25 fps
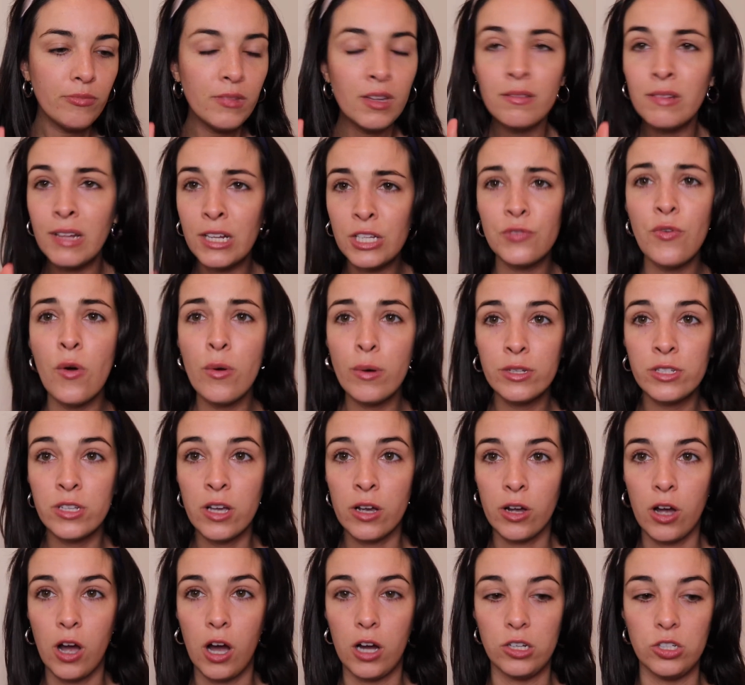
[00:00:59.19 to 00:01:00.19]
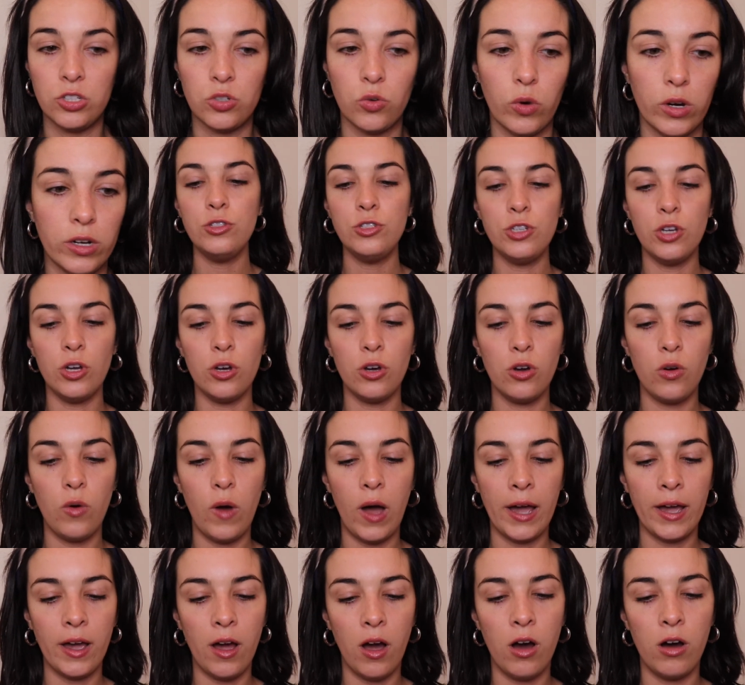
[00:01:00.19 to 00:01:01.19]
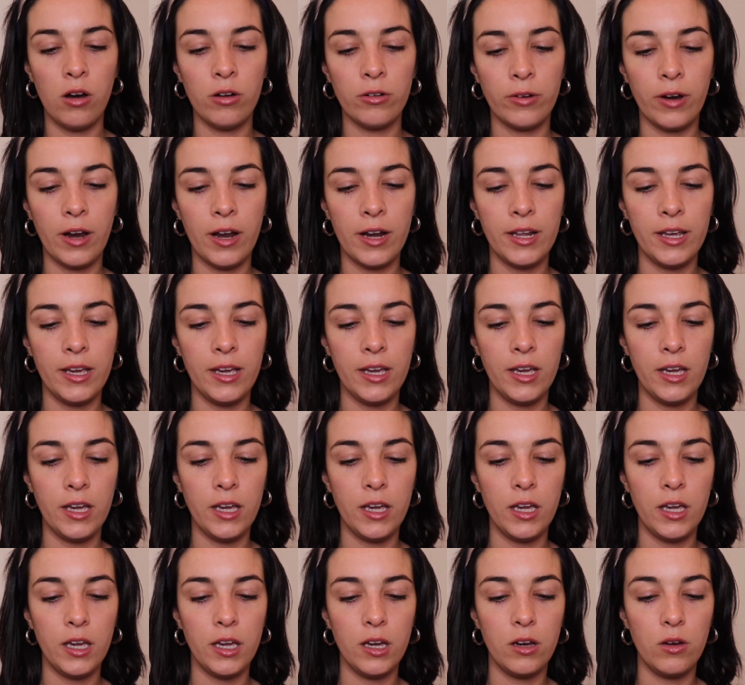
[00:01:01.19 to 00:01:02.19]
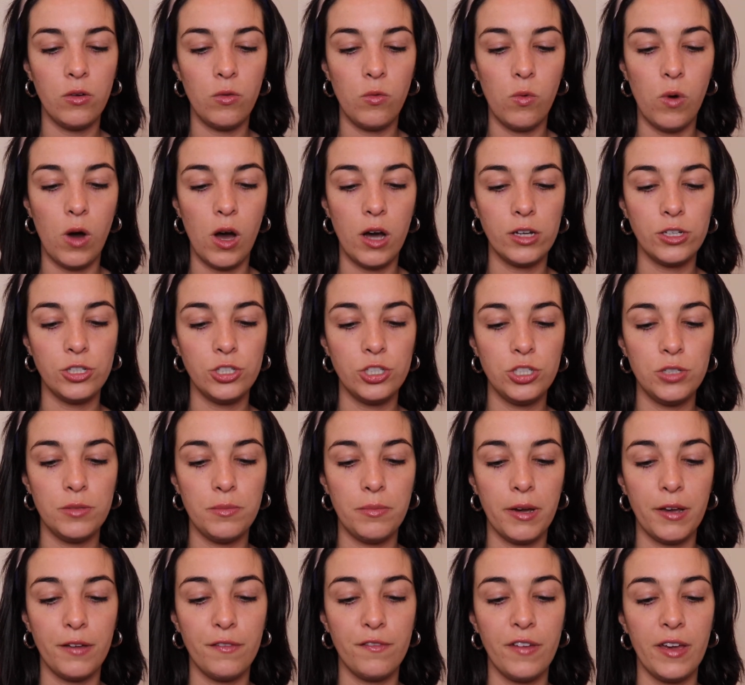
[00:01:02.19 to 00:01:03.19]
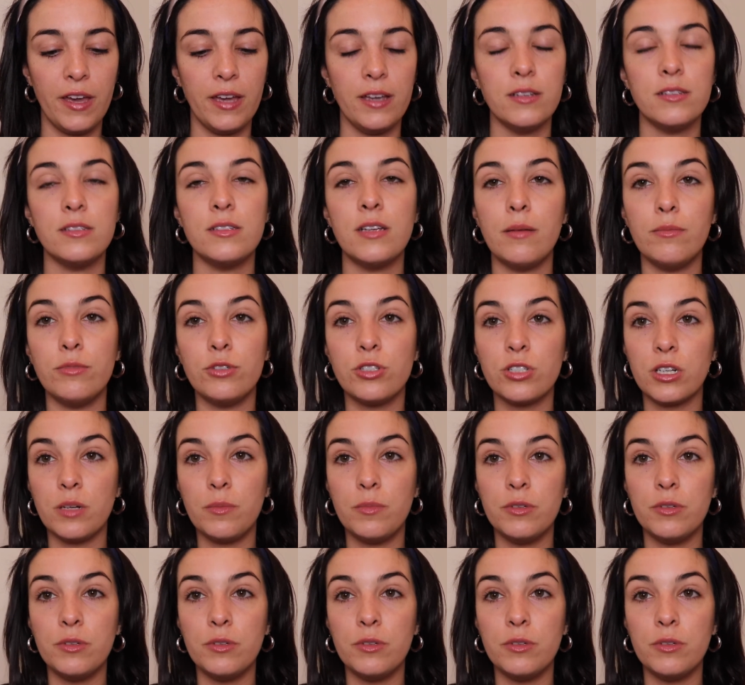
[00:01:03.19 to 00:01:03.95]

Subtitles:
let's focus on contour. So I already washed my face. I'm just gonna